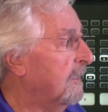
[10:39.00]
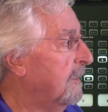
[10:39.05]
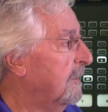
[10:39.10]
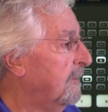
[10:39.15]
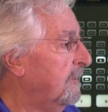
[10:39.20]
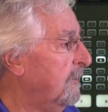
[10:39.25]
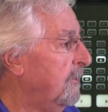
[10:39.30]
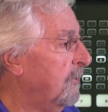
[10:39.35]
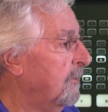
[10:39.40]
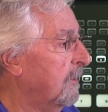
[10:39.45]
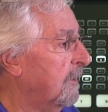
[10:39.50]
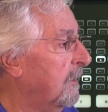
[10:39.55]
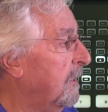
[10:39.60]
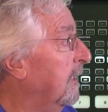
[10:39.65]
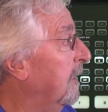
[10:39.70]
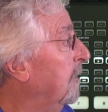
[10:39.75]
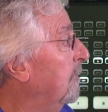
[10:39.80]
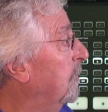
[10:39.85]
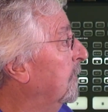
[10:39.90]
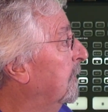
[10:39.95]
you could
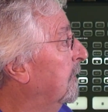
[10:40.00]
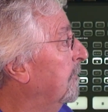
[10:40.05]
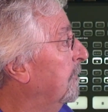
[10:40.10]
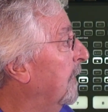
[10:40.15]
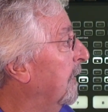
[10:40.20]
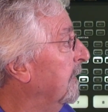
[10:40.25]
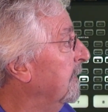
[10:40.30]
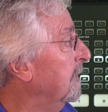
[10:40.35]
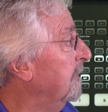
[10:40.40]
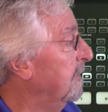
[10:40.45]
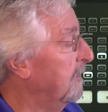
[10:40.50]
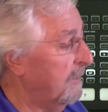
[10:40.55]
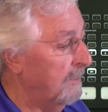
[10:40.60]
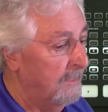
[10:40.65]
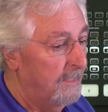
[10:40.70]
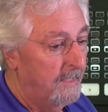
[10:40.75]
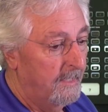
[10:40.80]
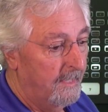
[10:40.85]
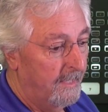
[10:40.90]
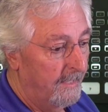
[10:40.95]
key with the button
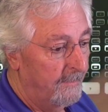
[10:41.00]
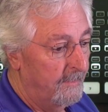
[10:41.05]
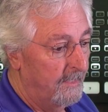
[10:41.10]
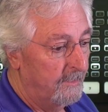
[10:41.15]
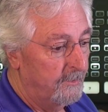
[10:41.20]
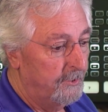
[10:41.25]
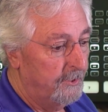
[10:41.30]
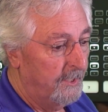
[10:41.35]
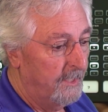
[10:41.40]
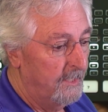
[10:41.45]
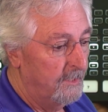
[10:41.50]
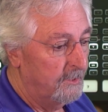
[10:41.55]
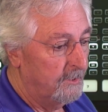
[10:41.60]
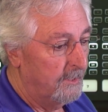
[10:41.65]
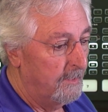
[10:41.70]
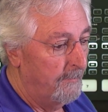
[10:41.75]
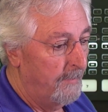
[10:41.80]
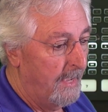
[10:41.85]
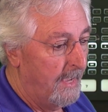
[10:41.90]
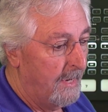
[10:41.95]
and then change
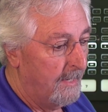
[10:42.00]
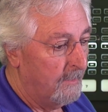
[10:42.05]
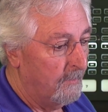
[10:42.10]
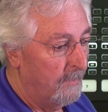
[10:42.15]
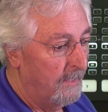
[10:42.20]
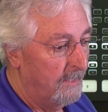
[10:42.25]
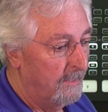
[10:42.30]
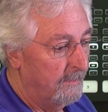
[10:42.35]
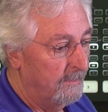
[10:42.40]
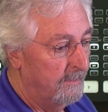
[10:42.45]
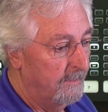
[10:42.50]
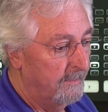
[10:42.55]
the background